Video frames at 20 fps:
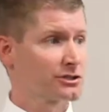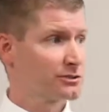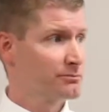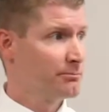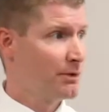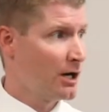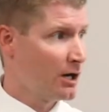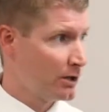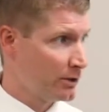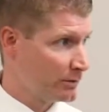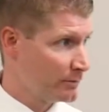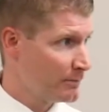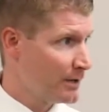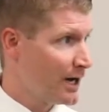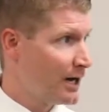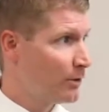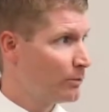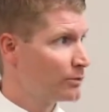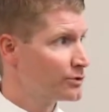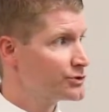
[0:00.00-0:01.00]
small.
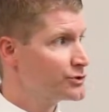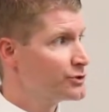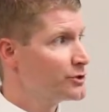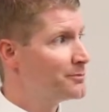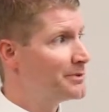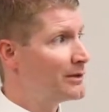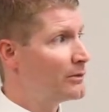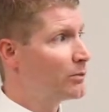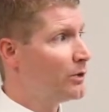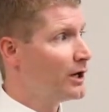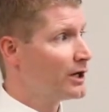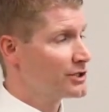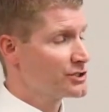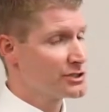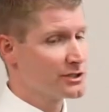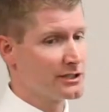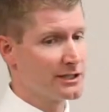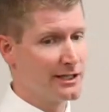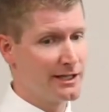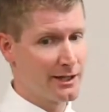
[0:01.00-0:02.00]
I want you to be
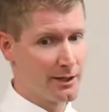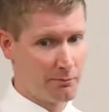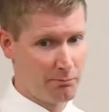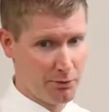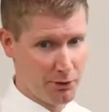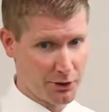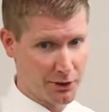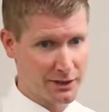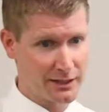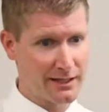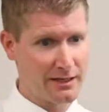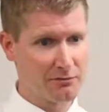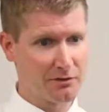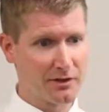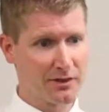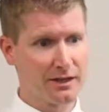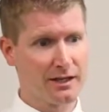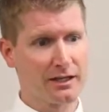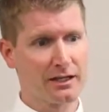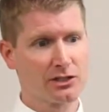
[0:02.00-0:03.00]
watching, and in the book and
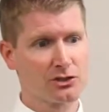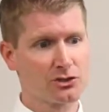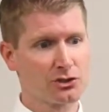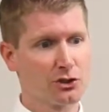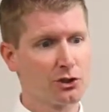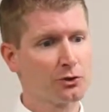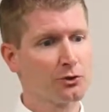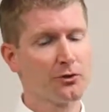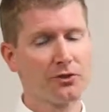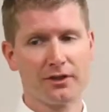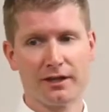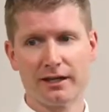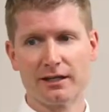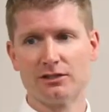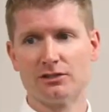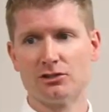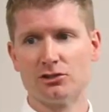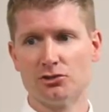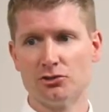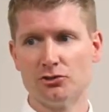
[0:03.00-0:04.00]
everything, circle
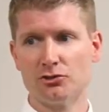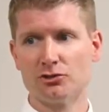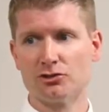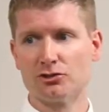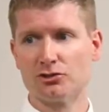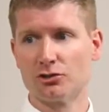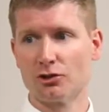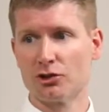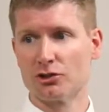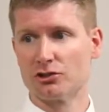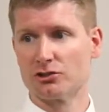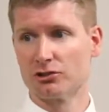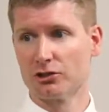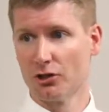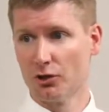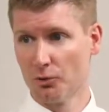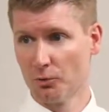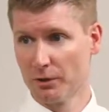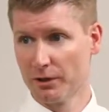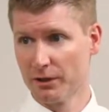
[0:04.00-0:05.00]
things that you can start
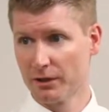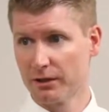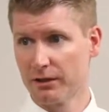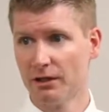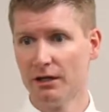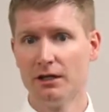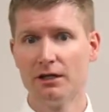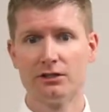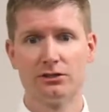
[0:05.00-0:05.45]
slow with